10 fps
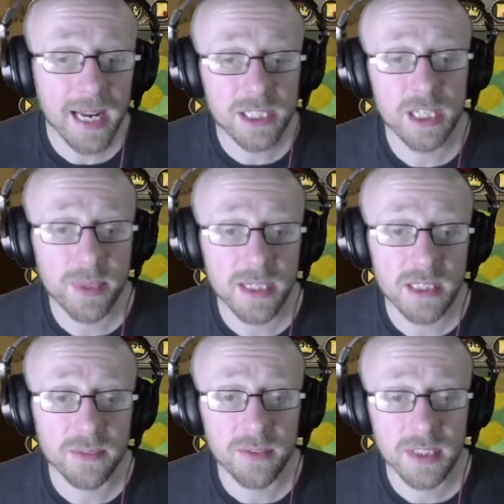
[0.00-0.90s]
actually be
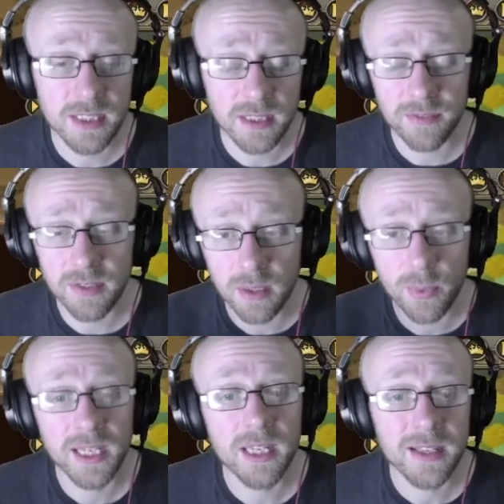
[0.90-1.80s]
significantly
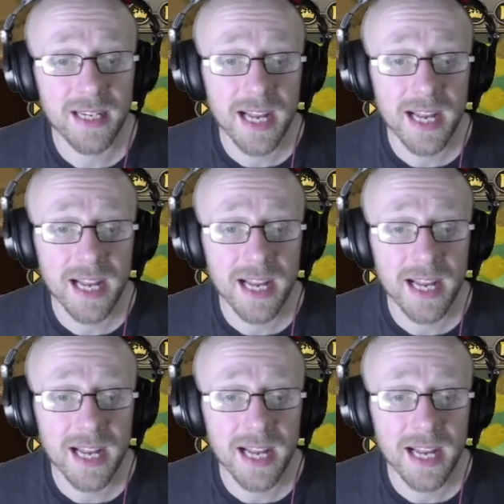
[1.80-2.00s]
weaker than it